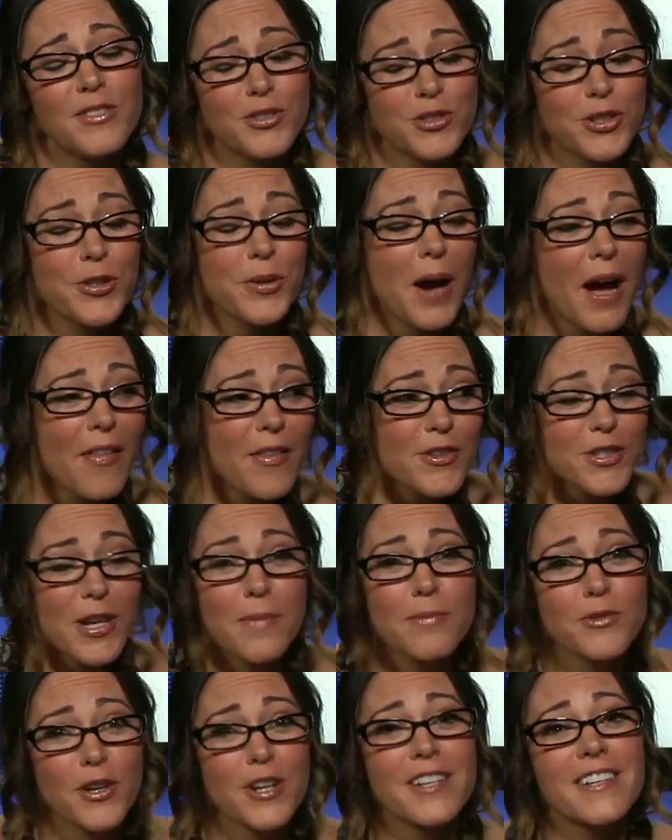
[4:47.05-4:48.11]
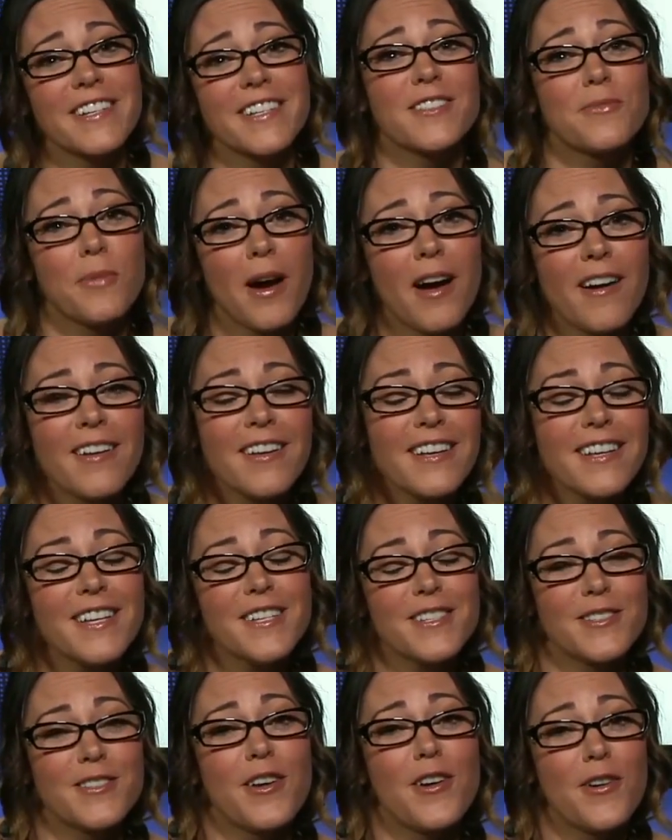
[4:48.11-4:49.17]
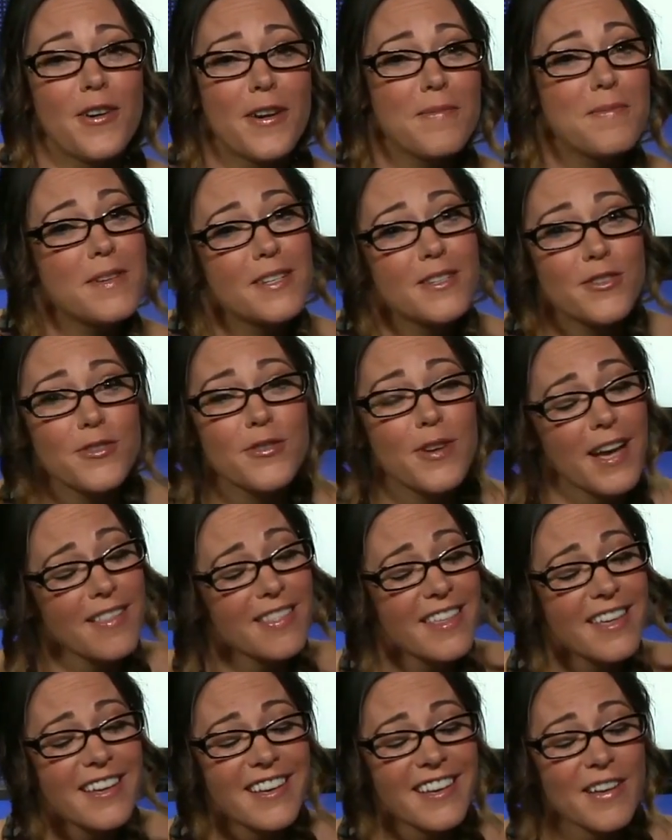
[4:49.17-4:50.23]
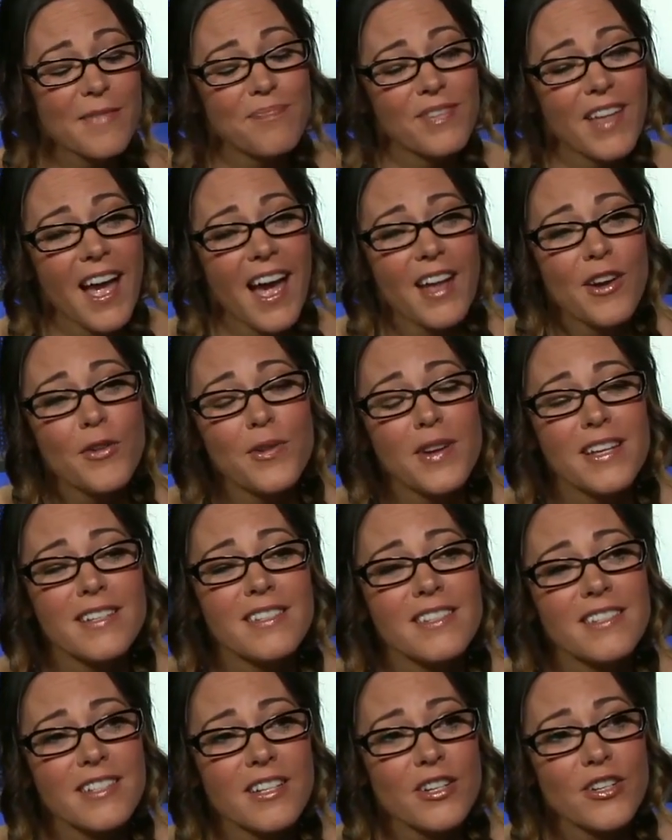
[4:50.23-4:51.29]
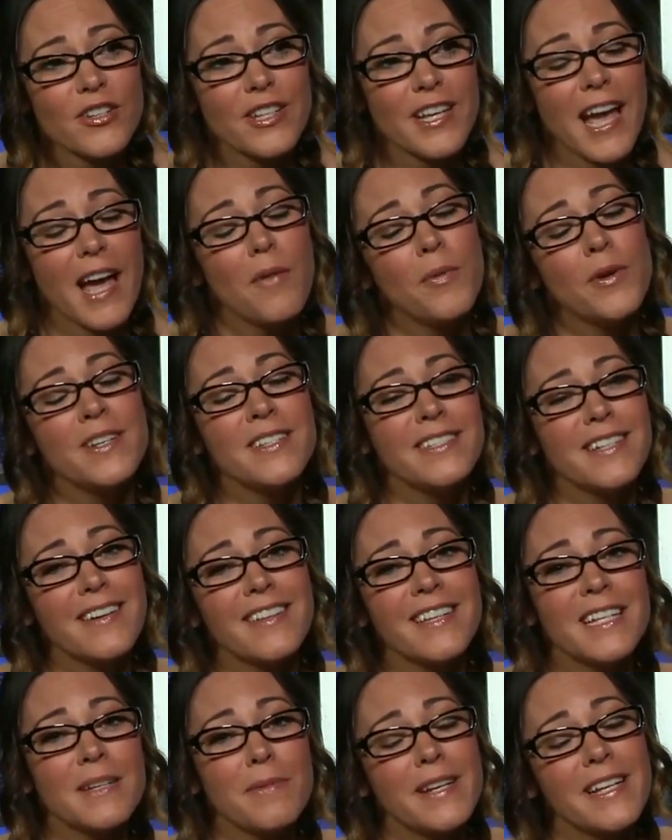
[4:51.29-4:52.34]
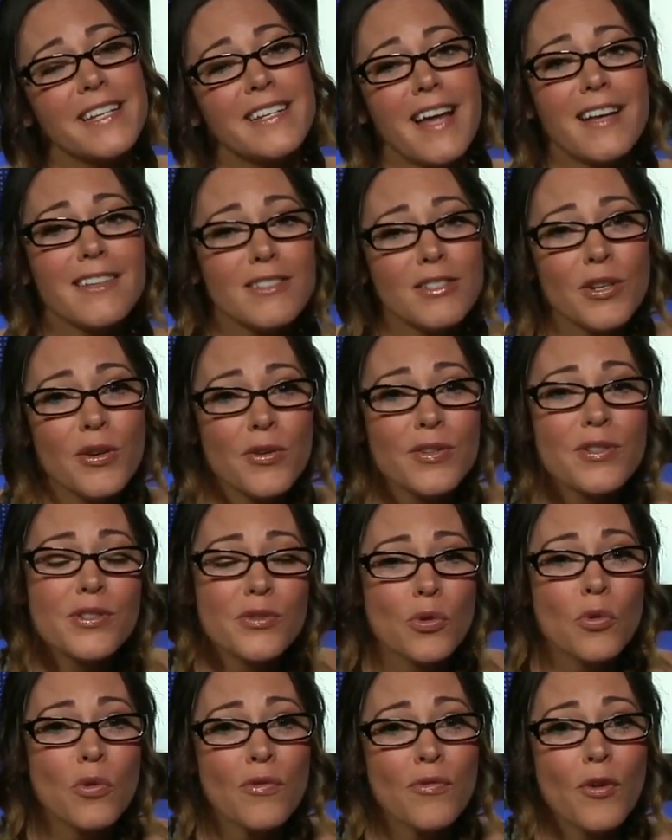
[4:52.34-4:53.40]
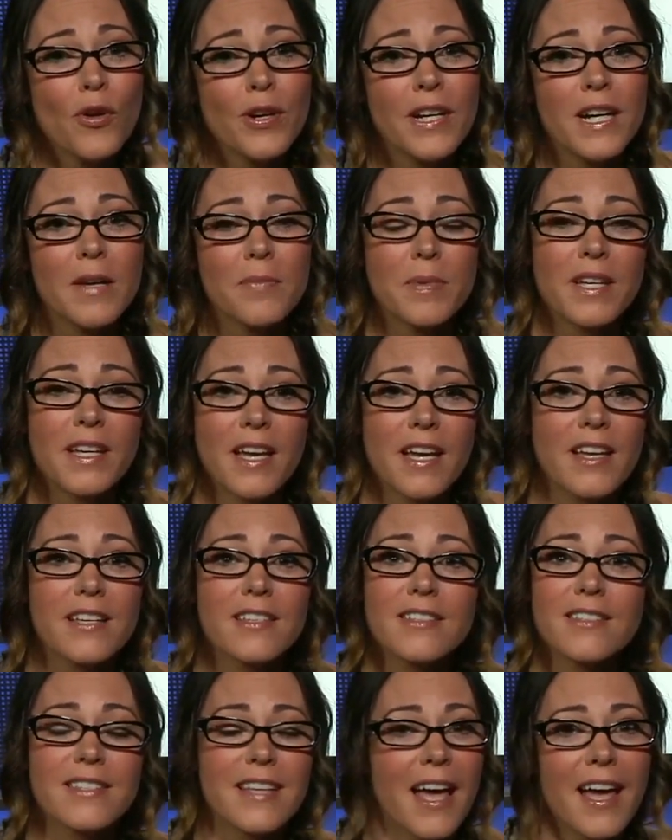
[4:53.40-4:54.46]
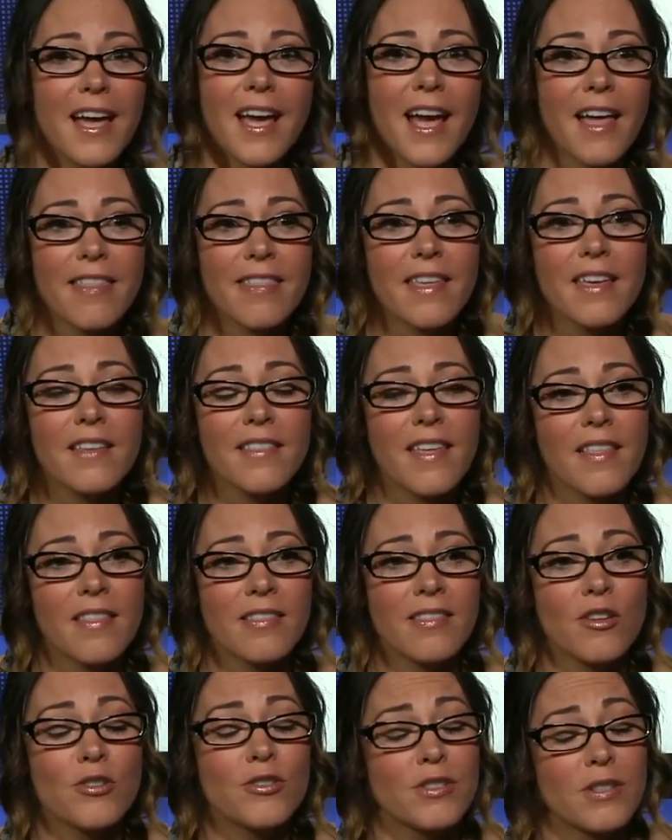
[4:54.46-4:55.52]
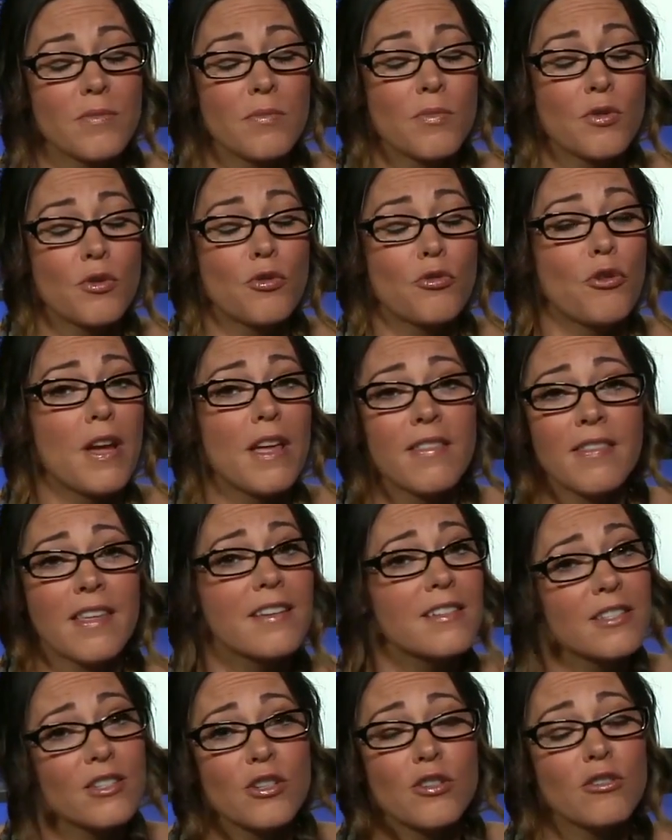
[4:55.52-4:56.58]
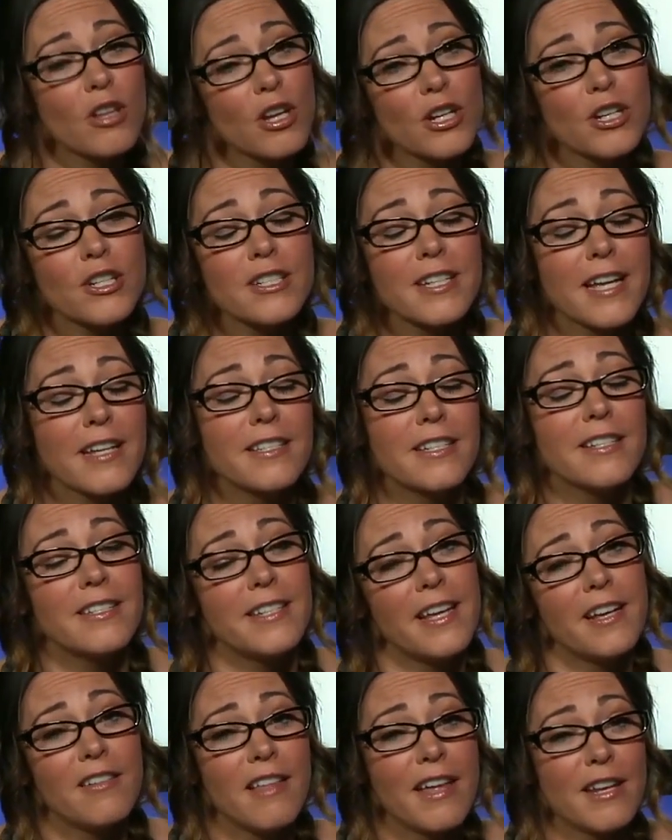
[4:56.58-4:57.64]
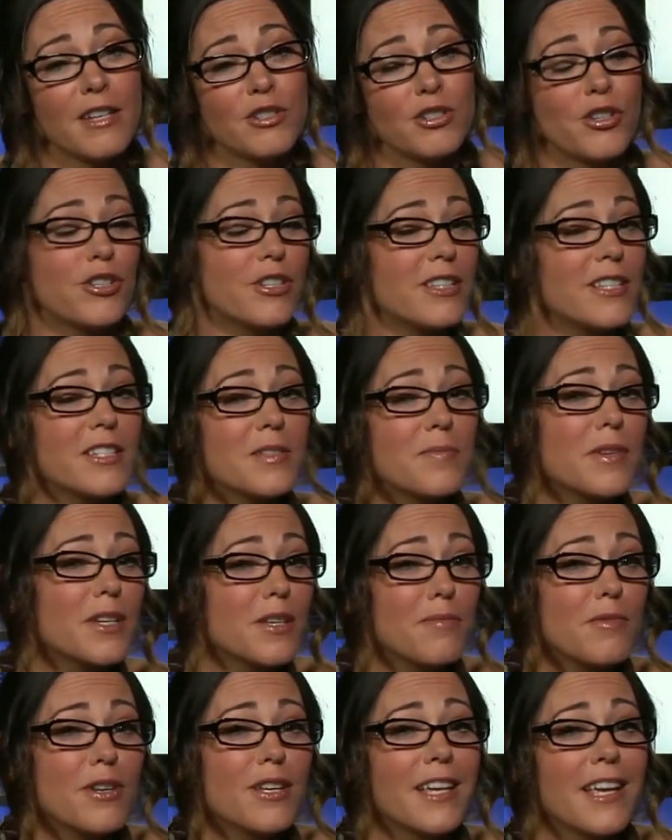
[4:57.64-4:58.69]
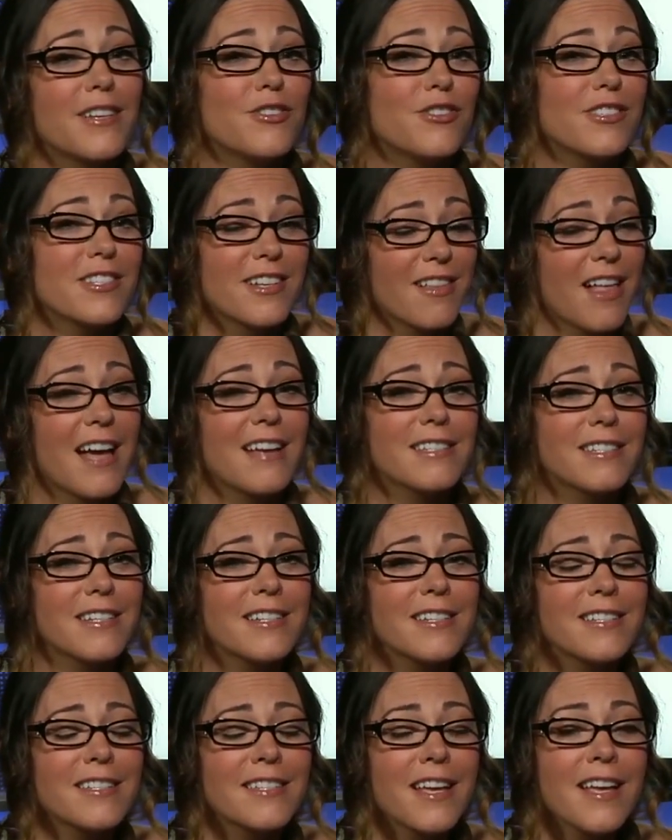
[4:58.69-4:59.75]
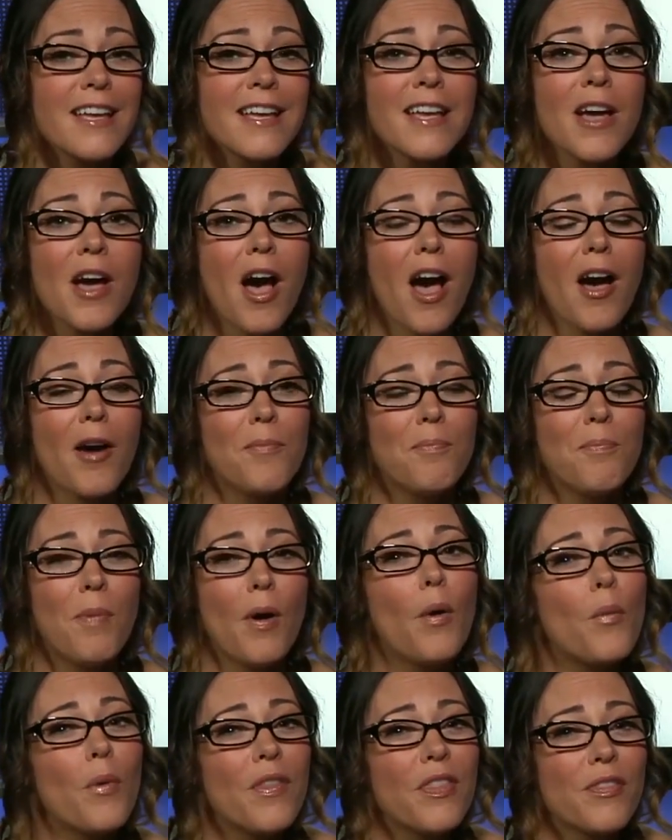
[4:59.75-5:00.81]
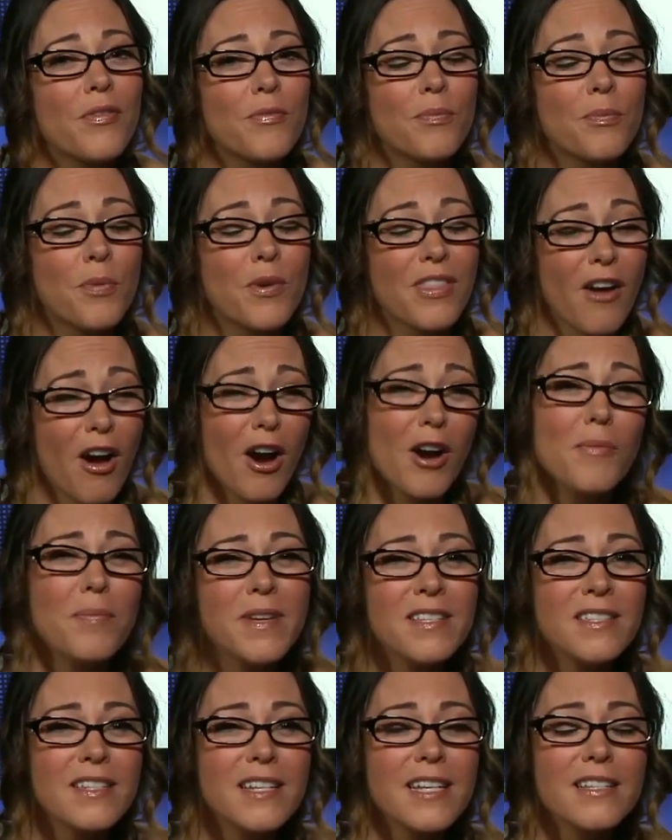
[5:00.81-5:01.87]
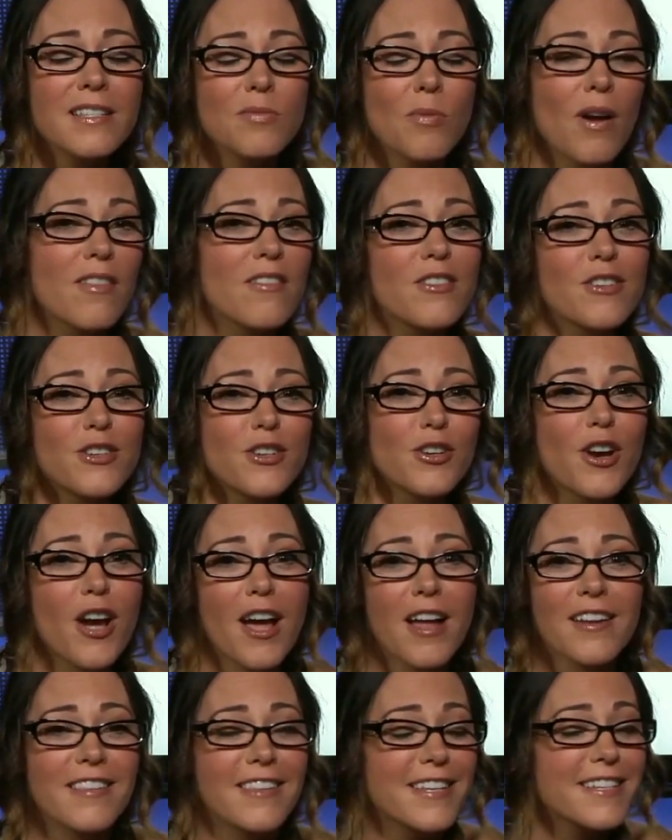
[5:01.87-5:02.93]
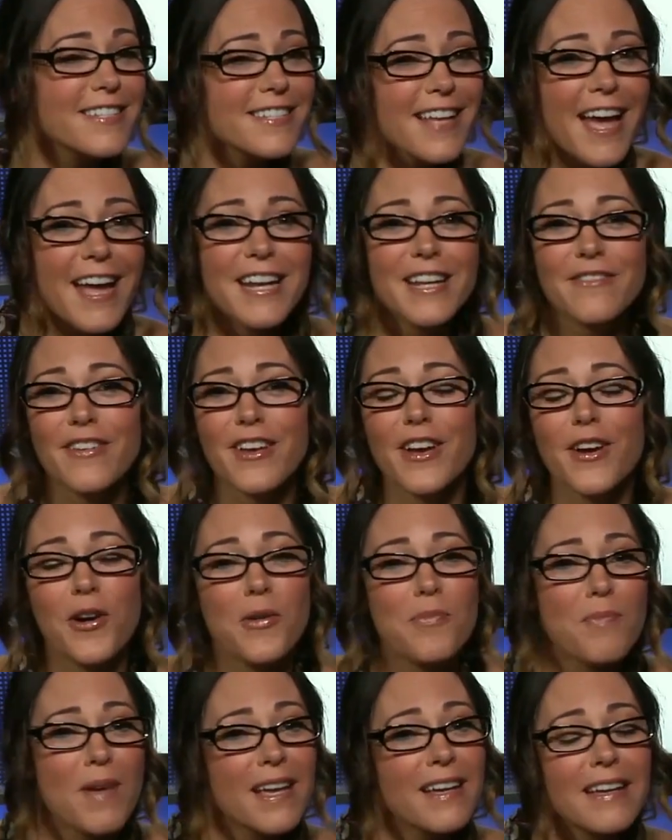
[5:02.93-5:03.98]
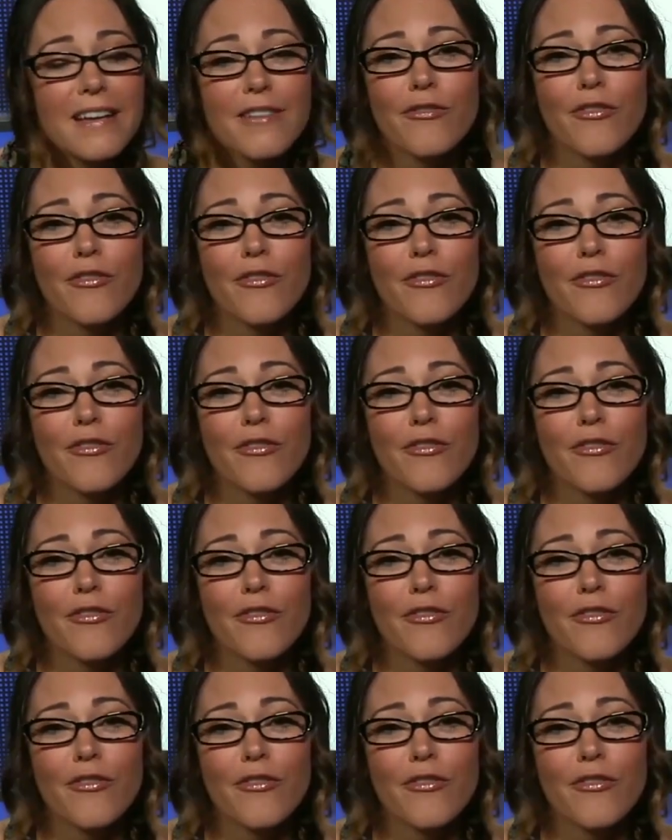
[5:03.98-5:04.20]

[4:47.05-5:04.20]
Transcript: through on-the-job training as well. Mm. So, I mean, I think I don't necessarily, I wouldn't tell anybody not to go to school for it because I think that there's some great things that are learned. I did take a lot of journalism and communications classes. But with our business, whether you're on this side of it or making